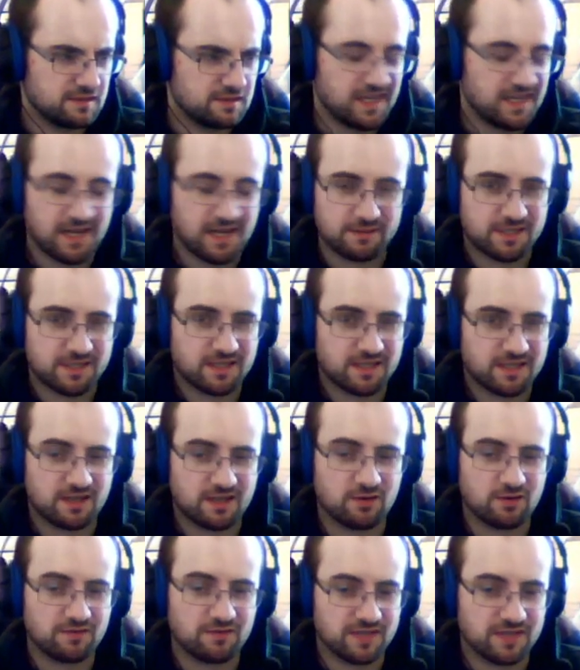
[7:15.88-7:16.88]
Yeah, I'm just gonna
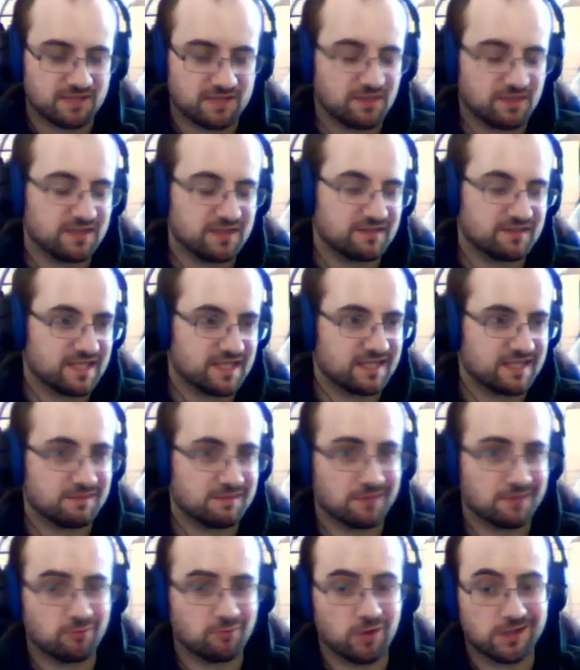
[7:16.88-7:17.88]
go with there's a bunch of systems
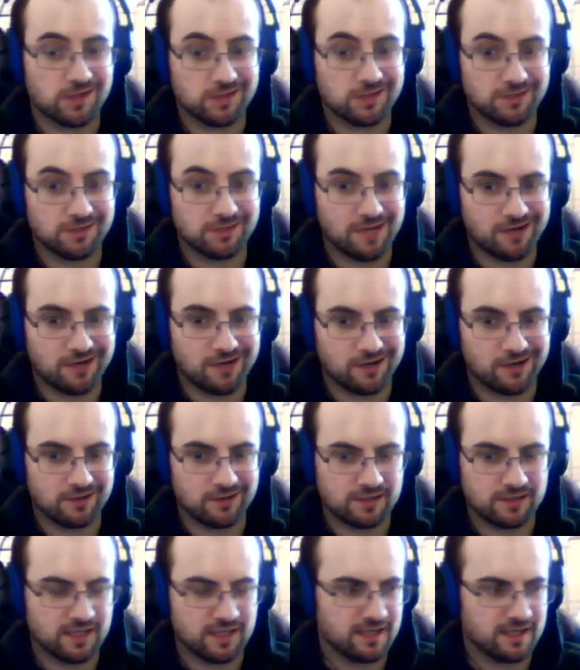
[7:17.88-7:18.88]
I'm working on in the
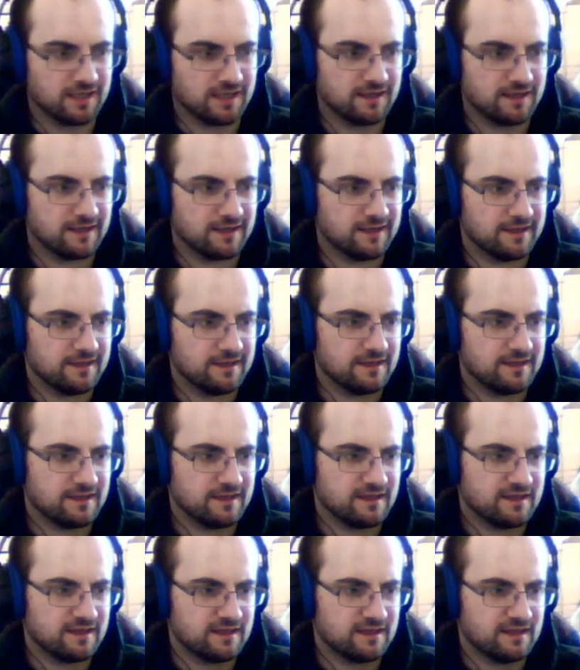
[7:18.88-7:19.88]
background that
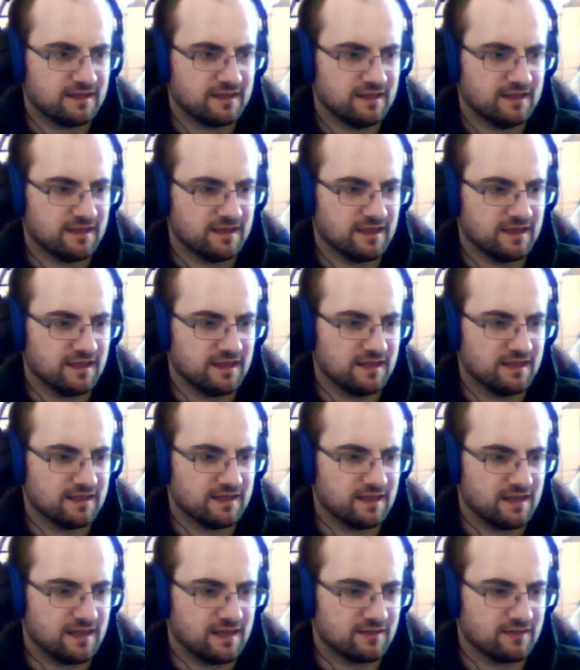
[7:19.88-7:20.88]

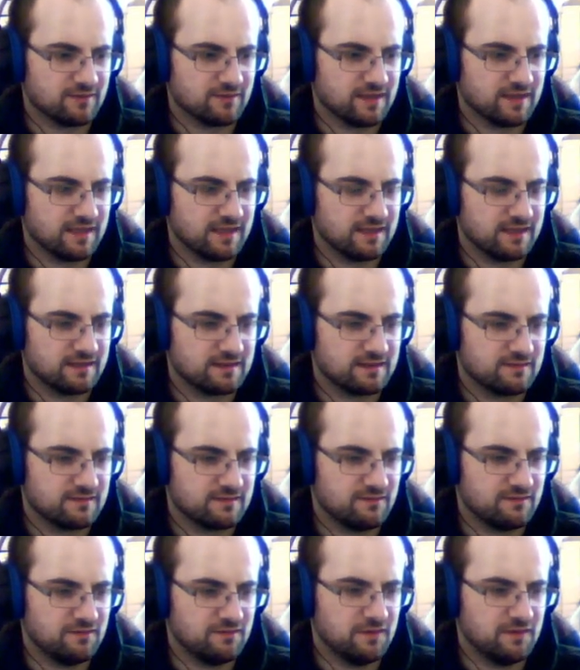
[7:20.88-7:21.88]
aren't really
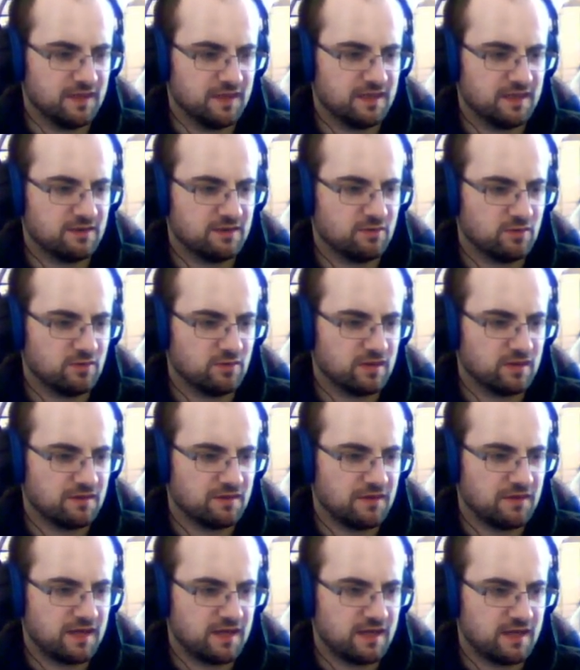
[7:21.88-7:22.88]
video
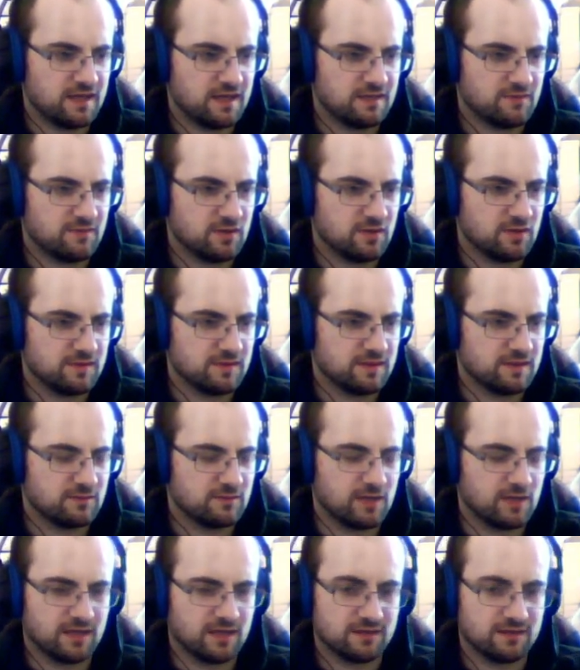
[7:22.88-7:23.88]
worthy at the moment.
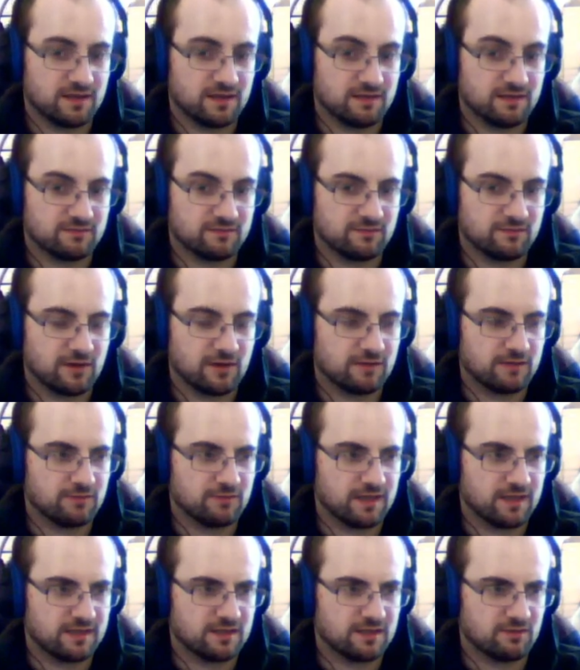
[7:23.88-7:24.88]
Well, don't
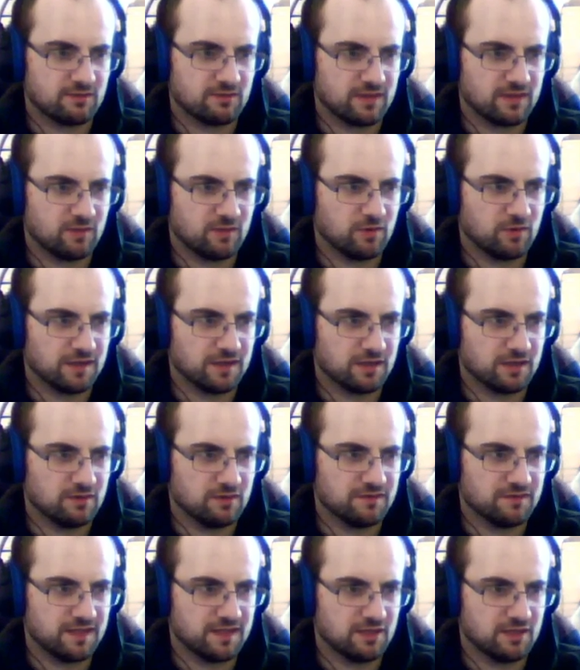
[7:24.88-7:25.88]
really want to go on
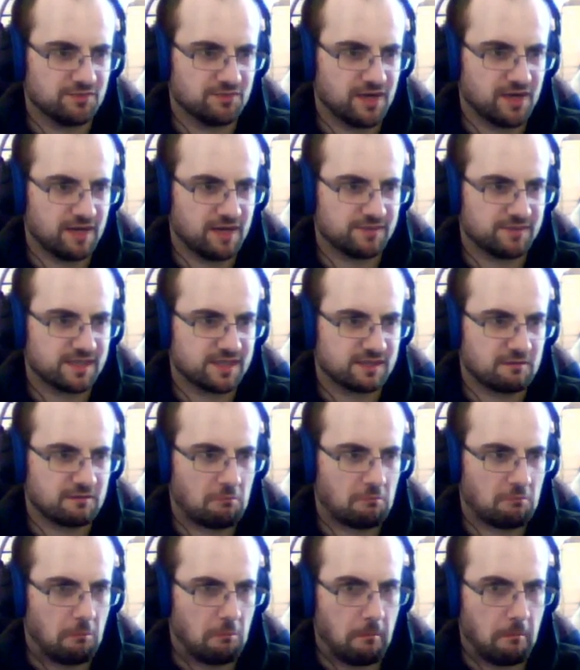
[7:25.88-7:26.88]
video, perhaps.
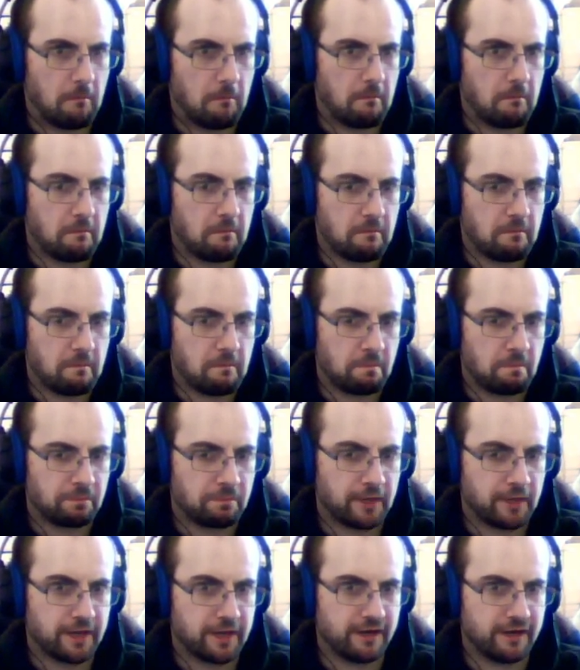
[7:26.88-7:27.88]

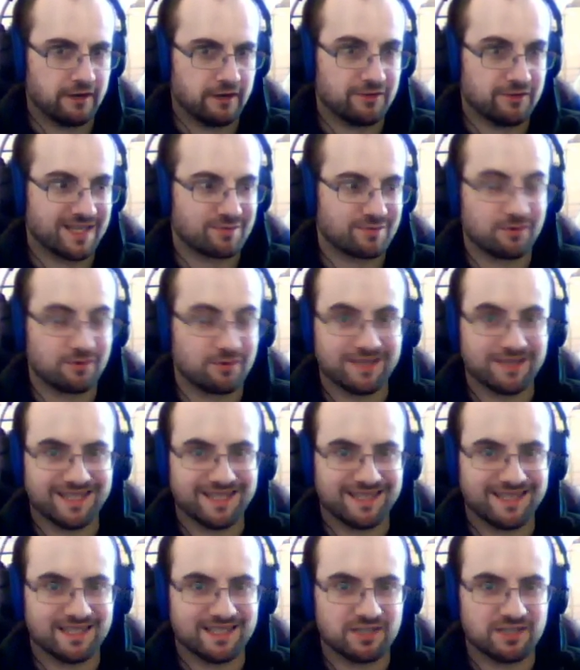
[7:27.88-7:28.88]
There you go. That's what we're
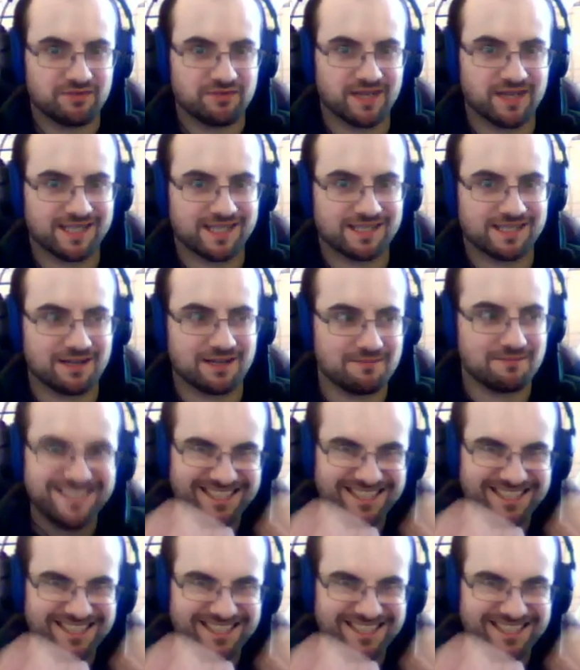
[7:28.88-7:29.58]
leading into for next time.